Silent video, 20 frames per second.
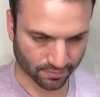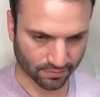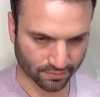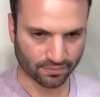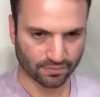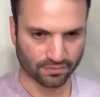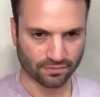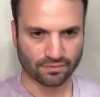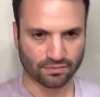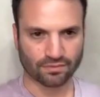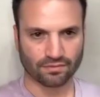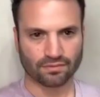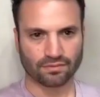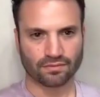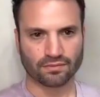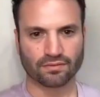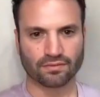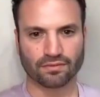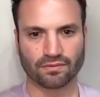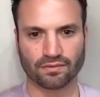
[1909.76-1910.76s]

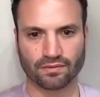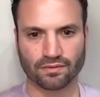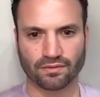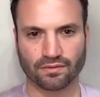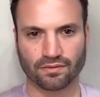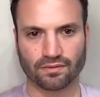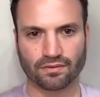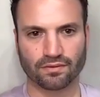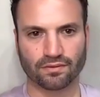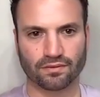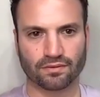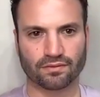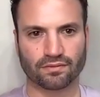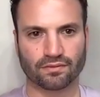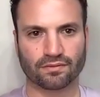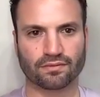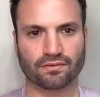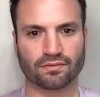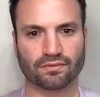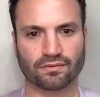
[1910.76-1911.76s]

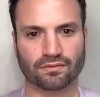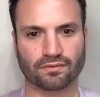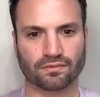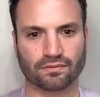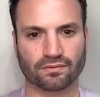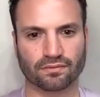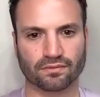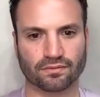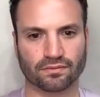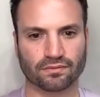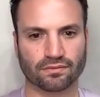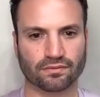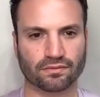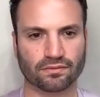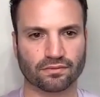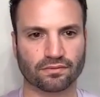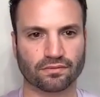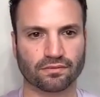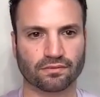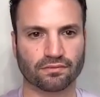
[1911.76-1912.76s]

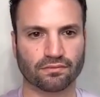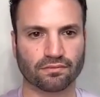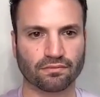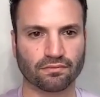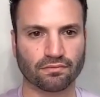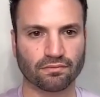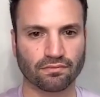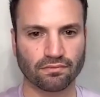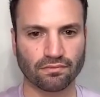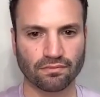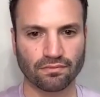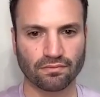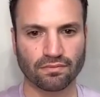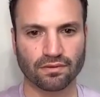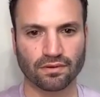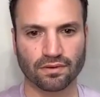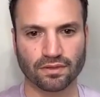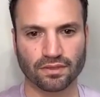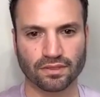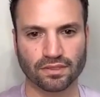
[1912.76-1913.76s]

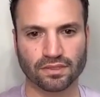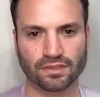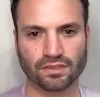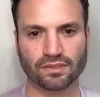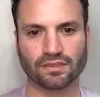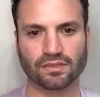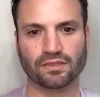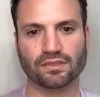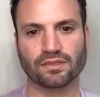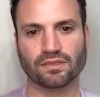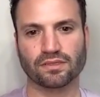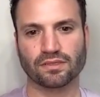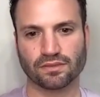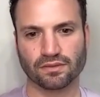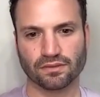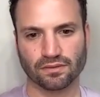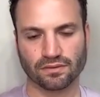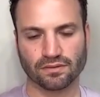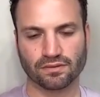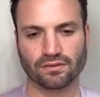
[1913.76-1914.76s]

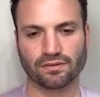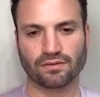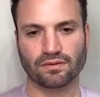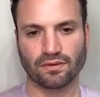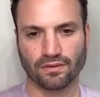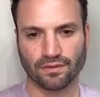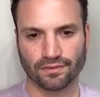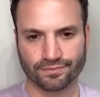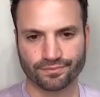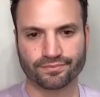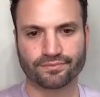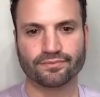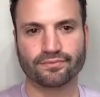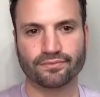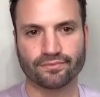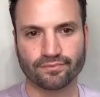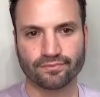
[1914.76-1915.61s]
No words are spoken by the person on screen.